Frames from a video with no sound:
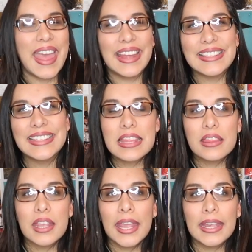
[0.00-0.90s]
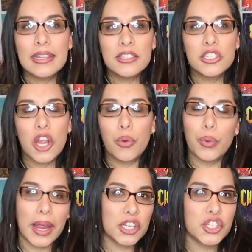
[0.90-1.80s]
that. His
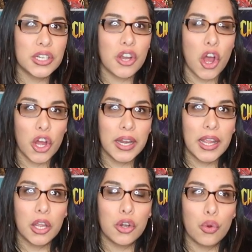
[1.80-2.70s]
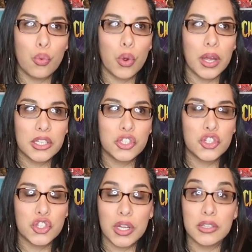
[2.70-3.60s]
direction on it
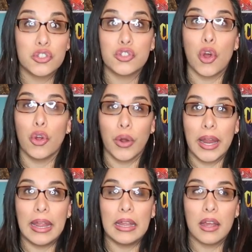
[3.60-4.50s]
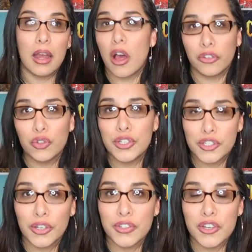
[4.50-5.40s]
was just so great. Also
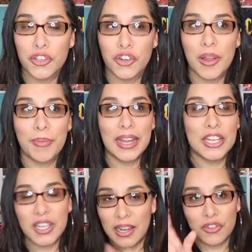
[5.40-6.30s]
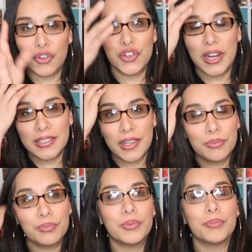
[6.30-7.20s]
deserves an Oscar nomination. I told you guys
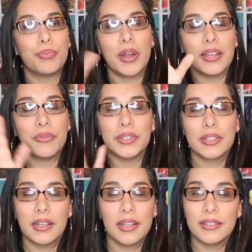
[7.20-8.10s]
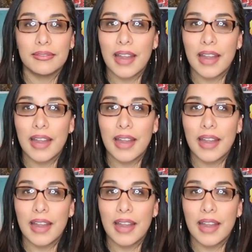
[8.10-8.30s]
I probably was gonna